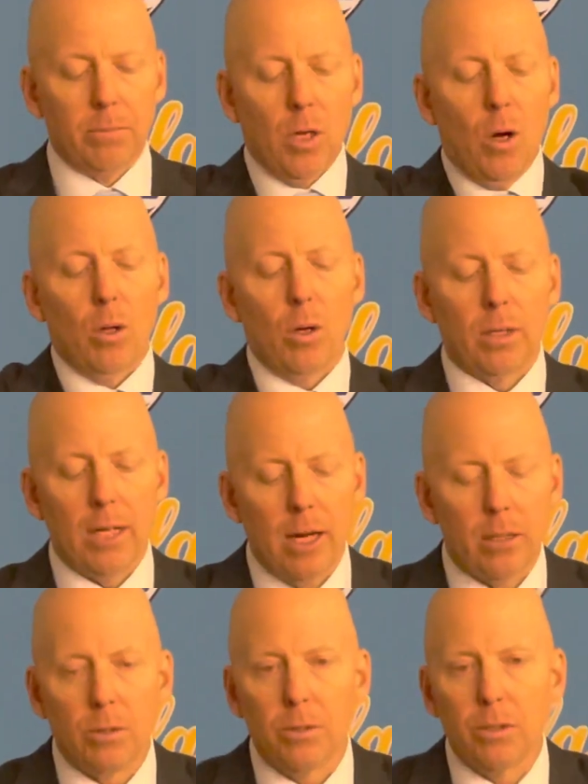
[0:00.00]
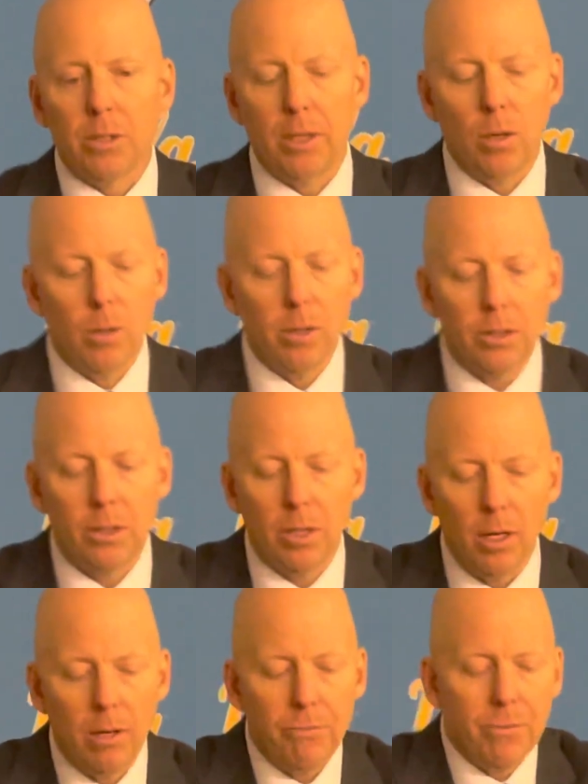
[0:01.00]
All our doctors did all the
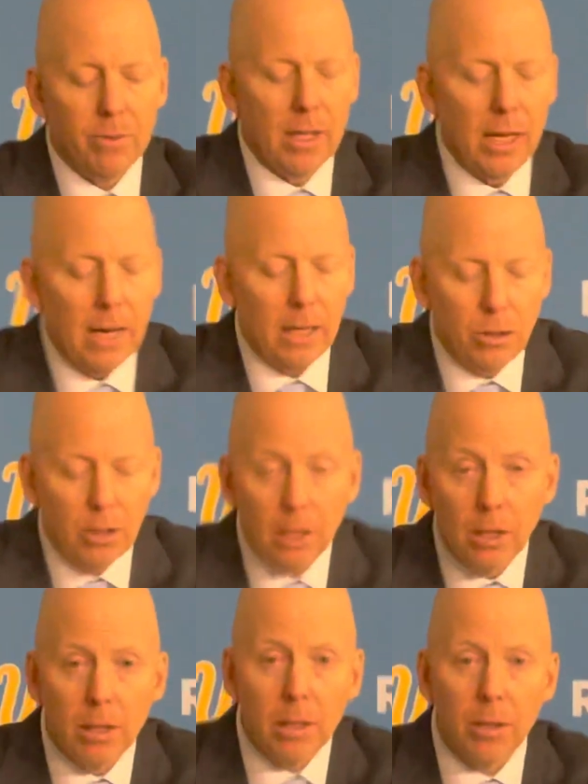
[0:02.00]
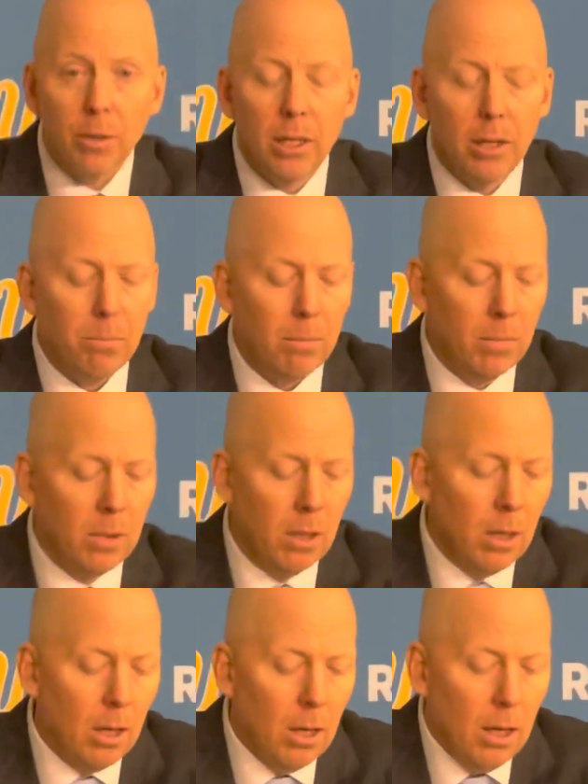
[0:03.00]
stuff. They actually cleared him,
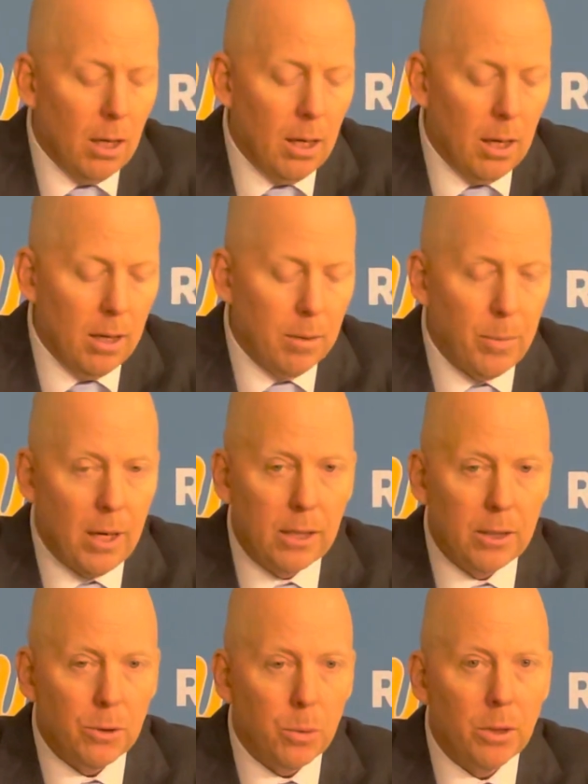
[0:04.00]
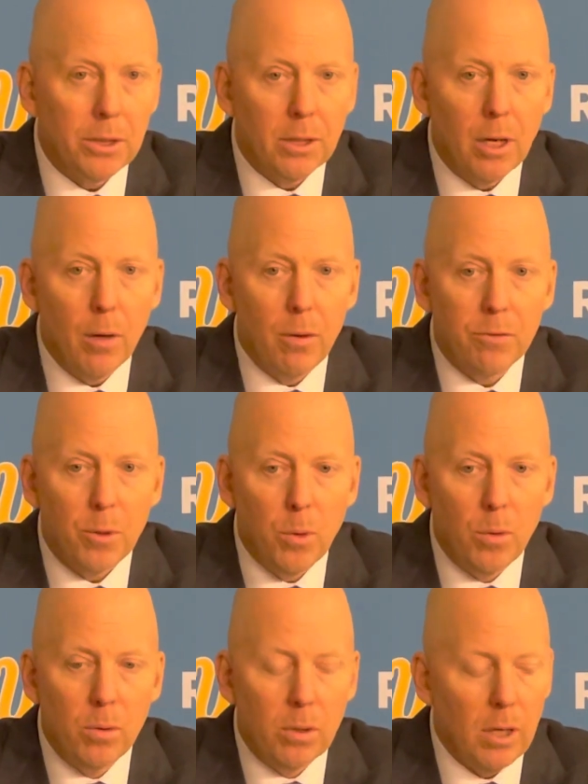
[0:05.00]
but I just wasn't
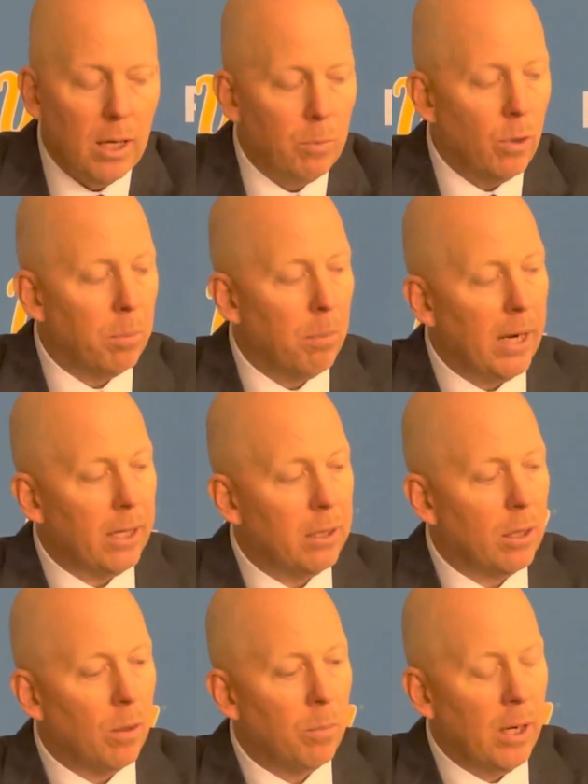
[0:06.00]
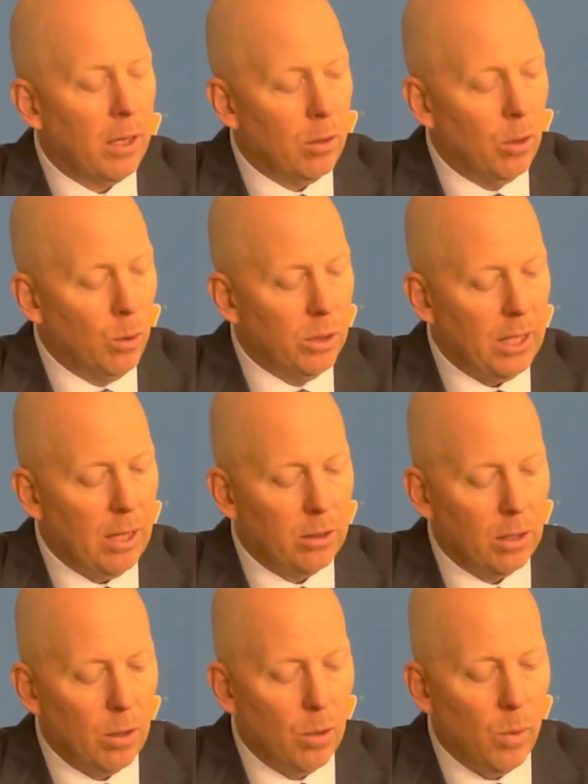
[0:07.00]
comfortable. I wanted Mike to go, Mike Lewis out
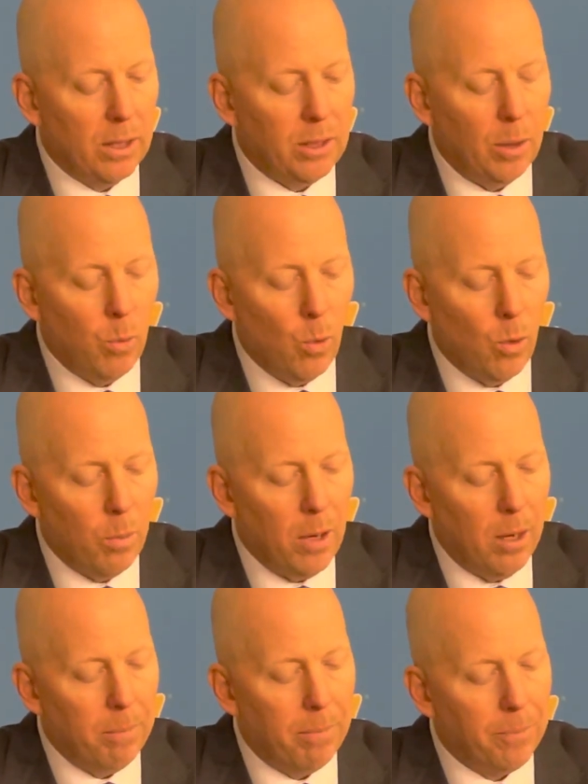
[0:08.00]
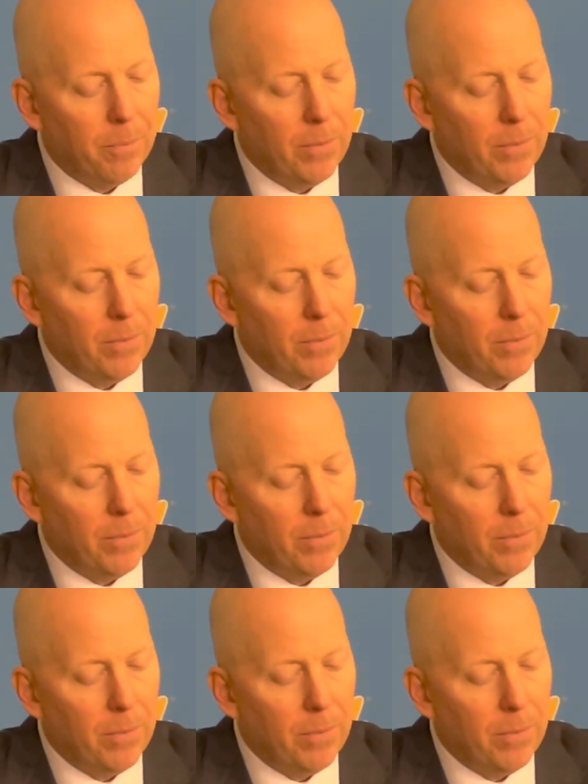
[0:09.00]
to go watch him warm up.